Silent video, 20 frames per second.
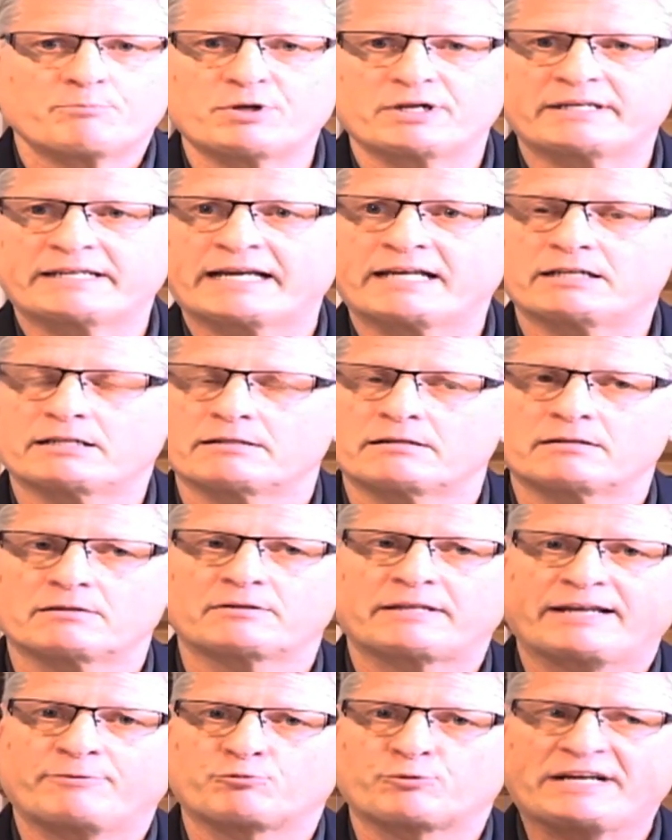But
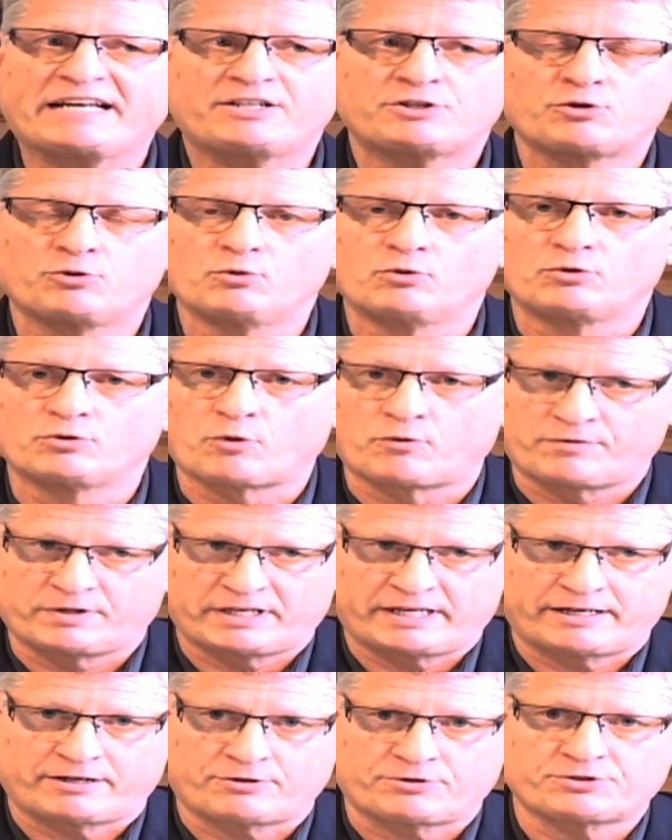yet, they retooled over
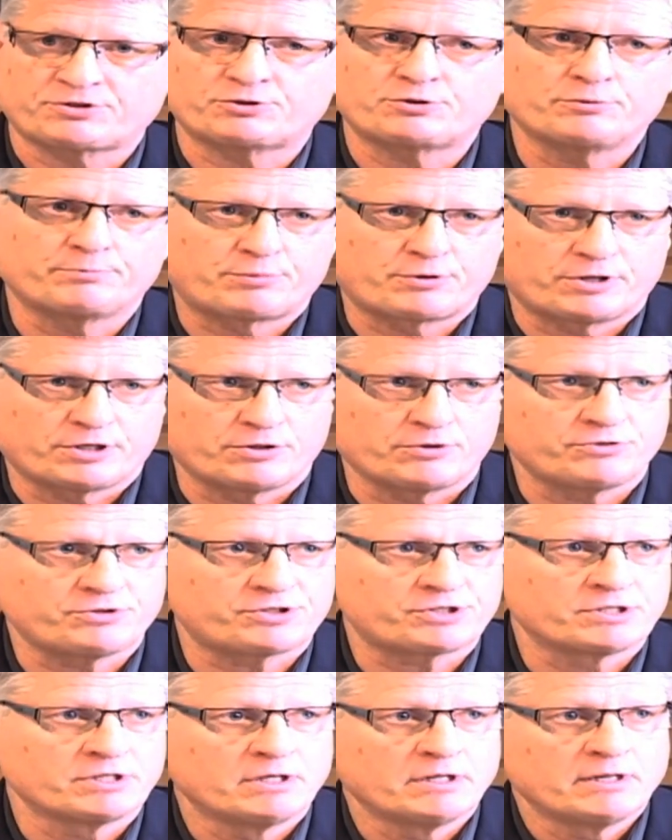the years to
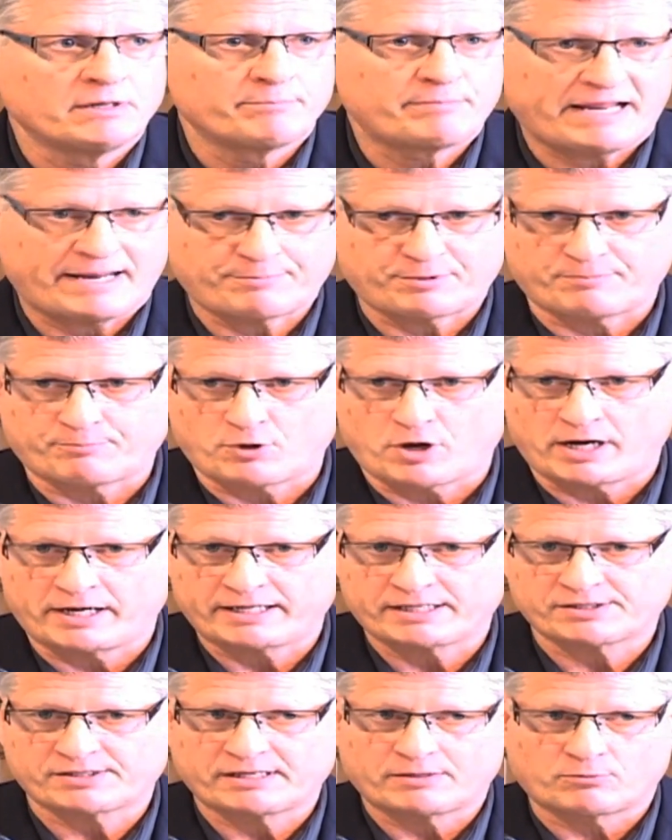produce paper
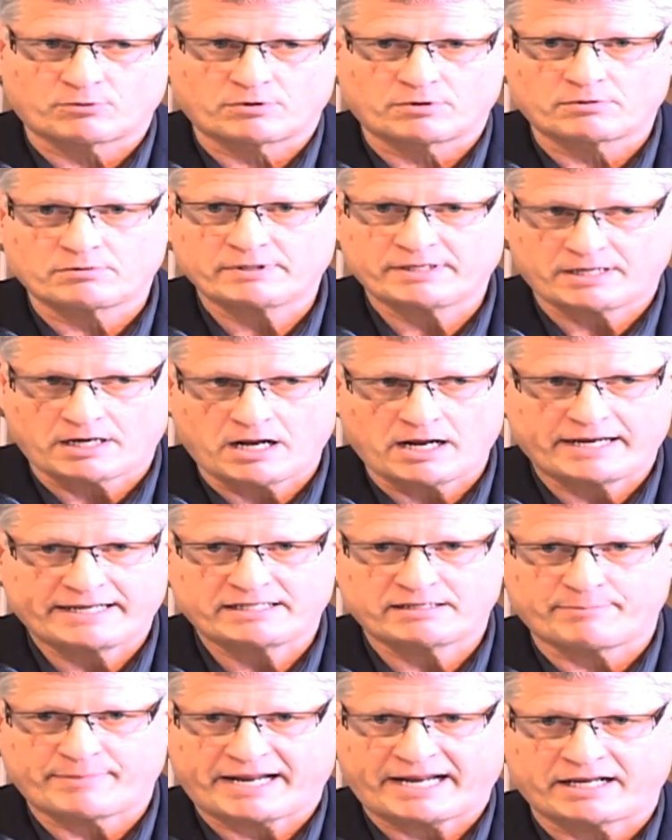products that were in
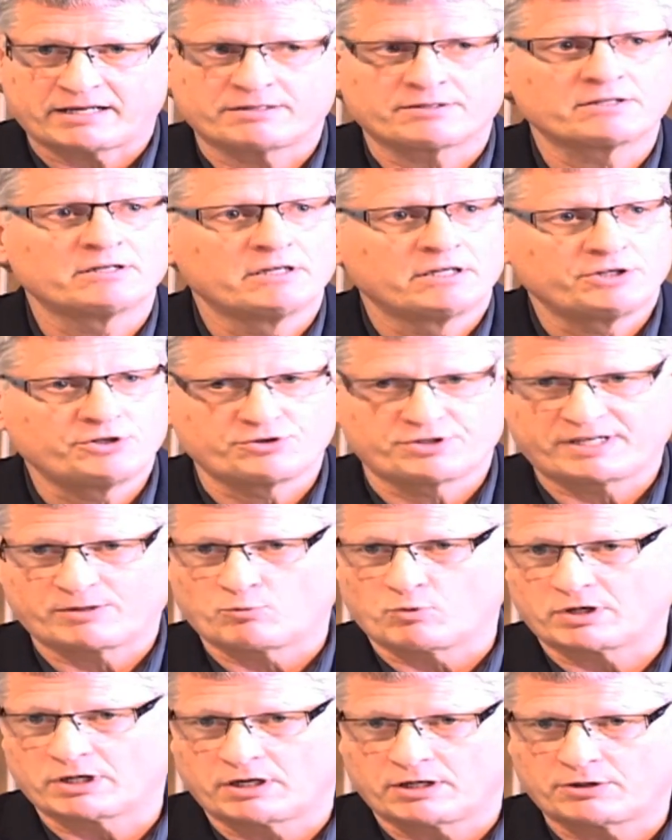high demand
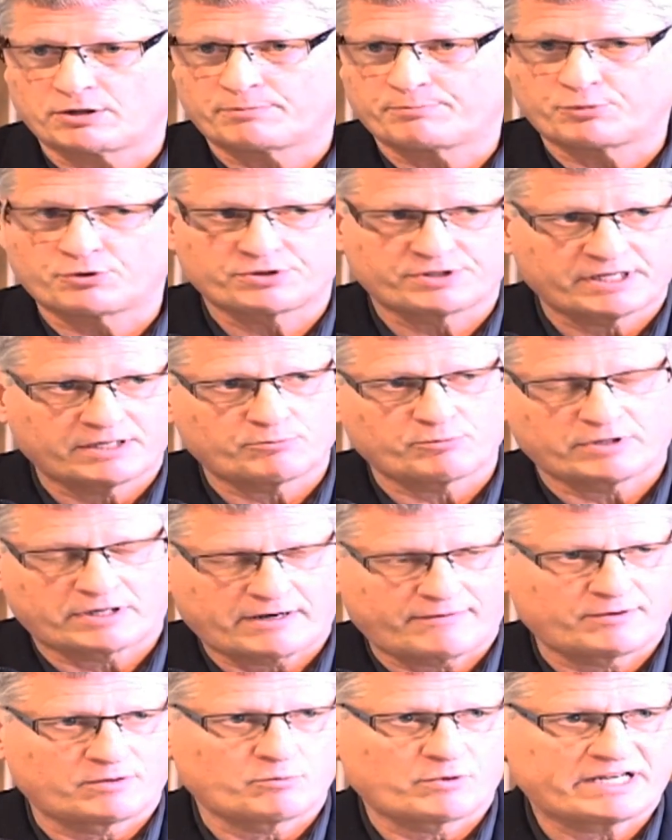using 100%
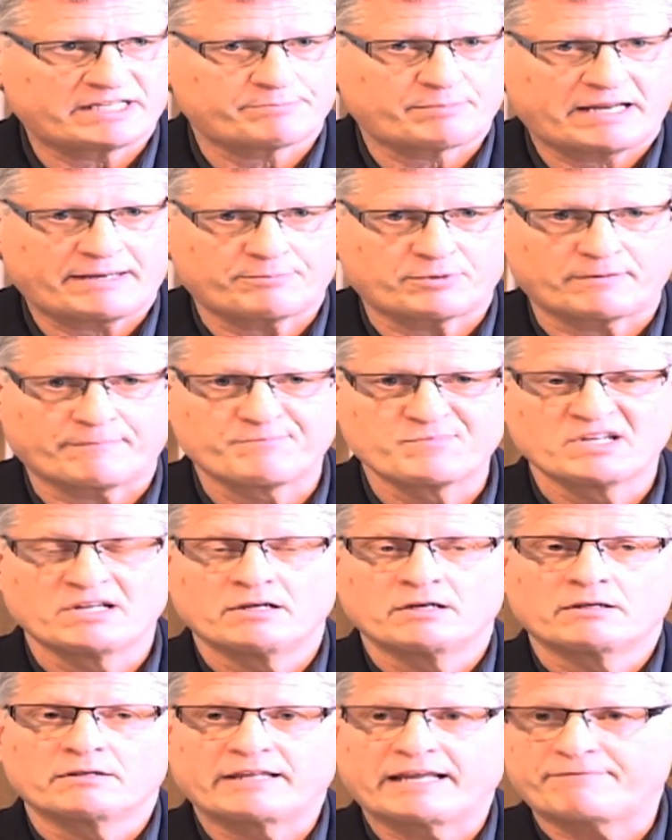recovered waste paper.
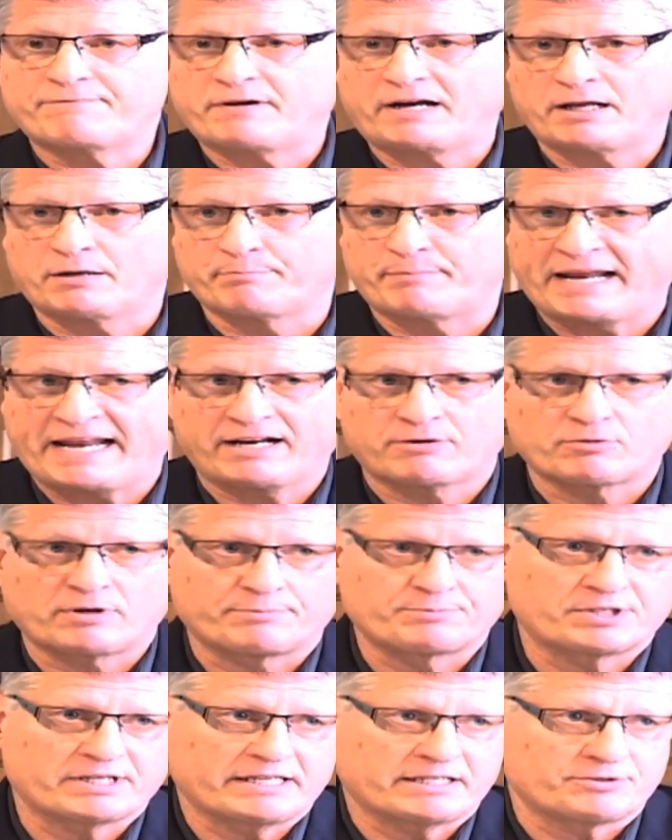They filed
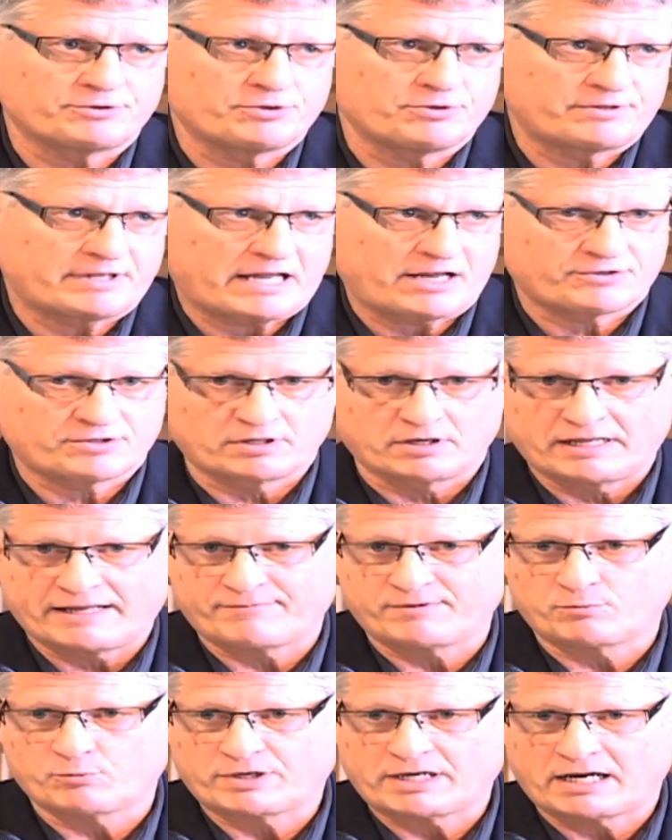bankruptcy in
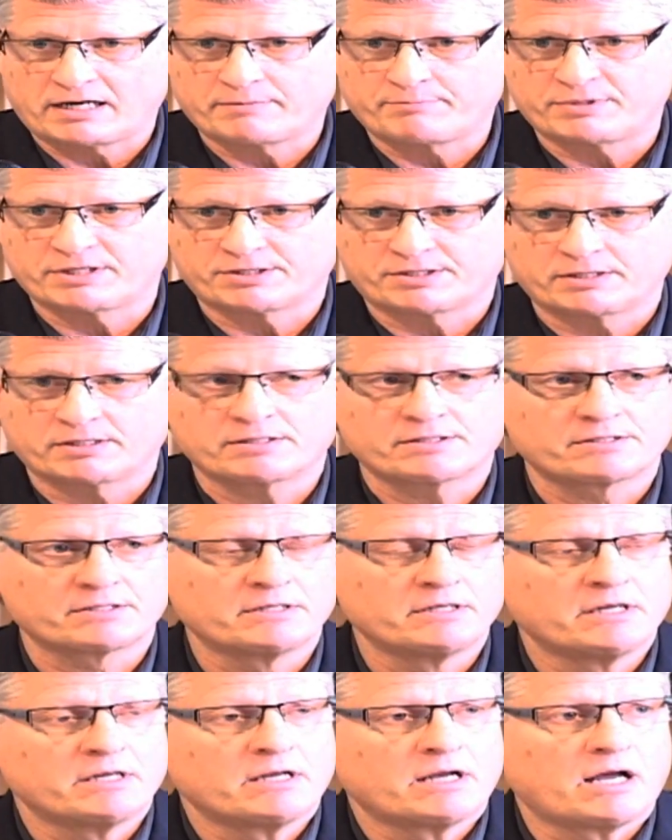2011, went out of business,
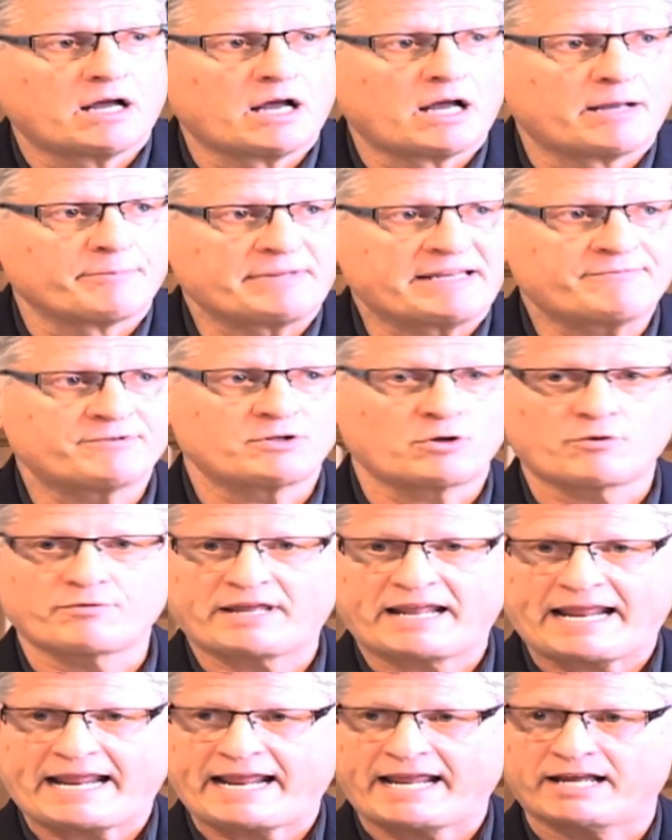even though
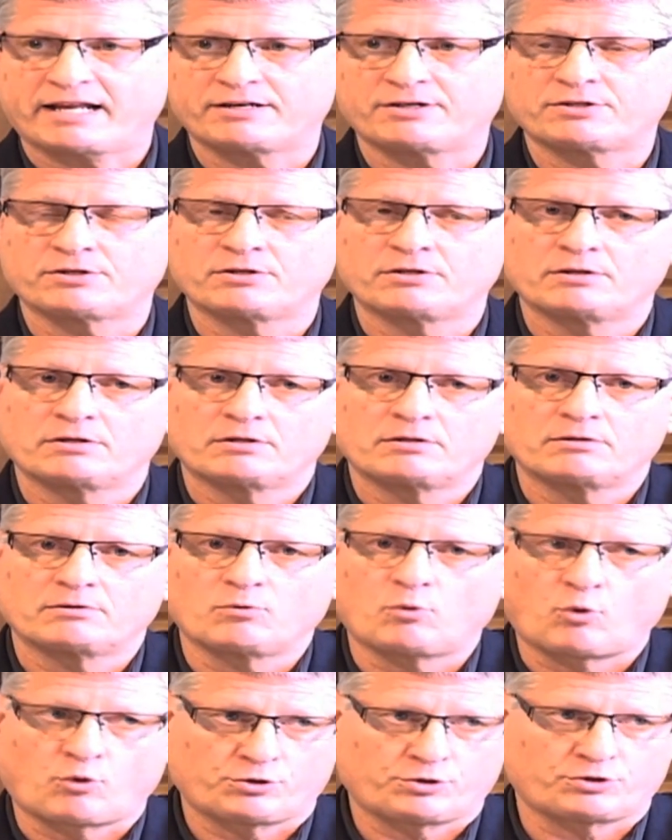they had
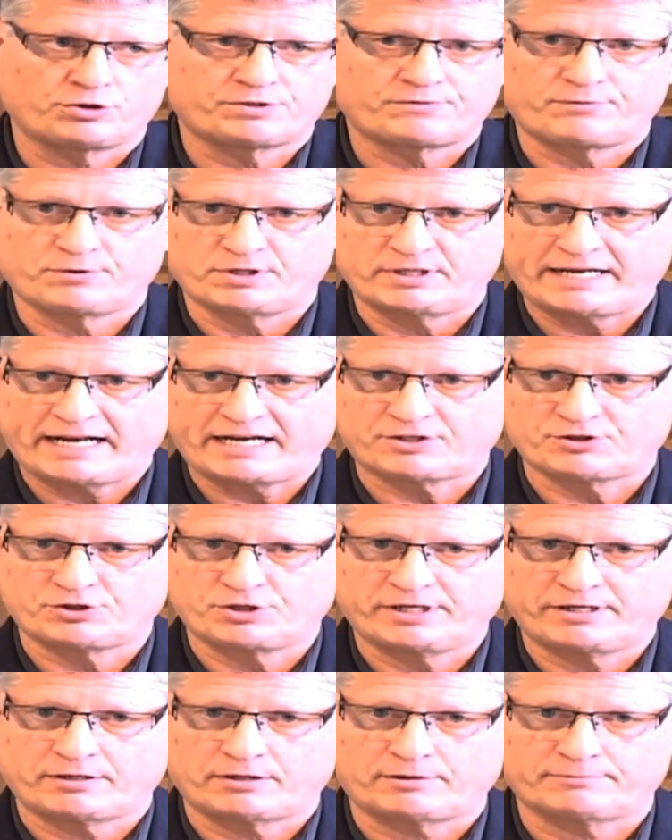orders for the
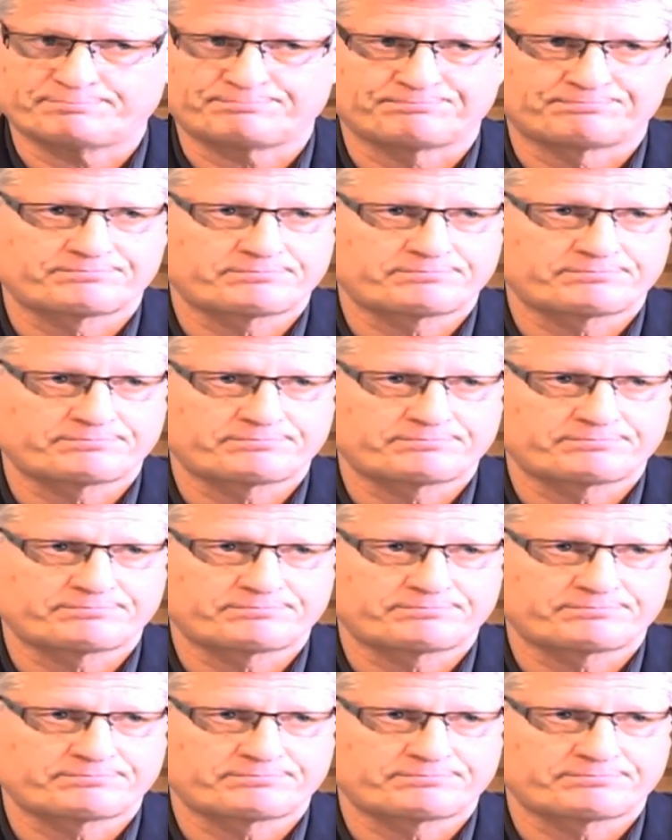next year.